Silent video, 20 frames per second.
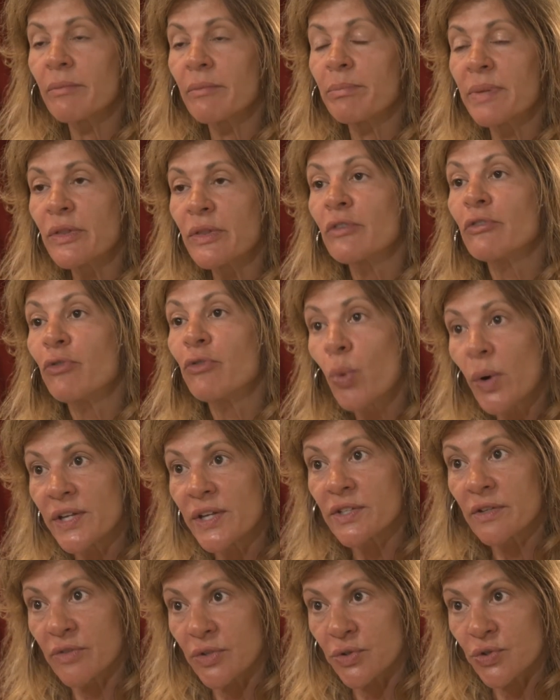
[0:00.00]
be the
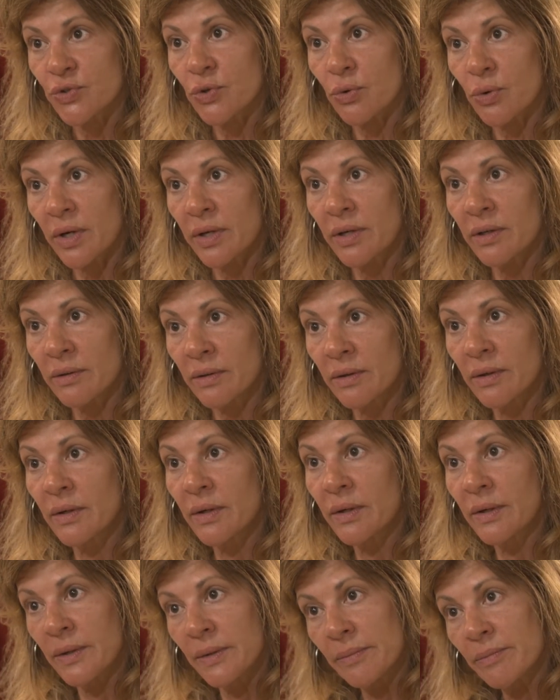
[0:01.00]
voice of the story.
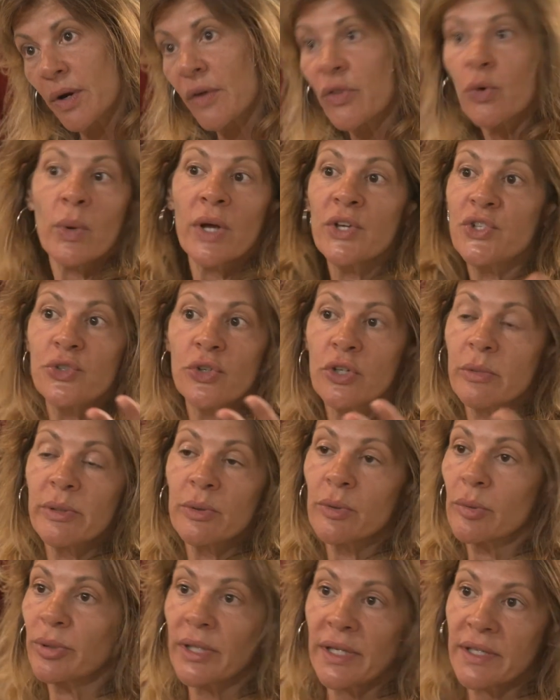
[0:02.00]
Otherwise, you could be
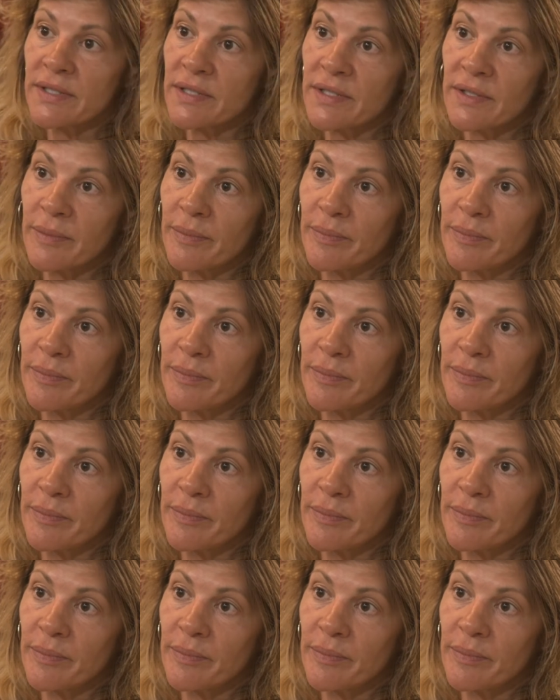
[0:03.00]
replaced.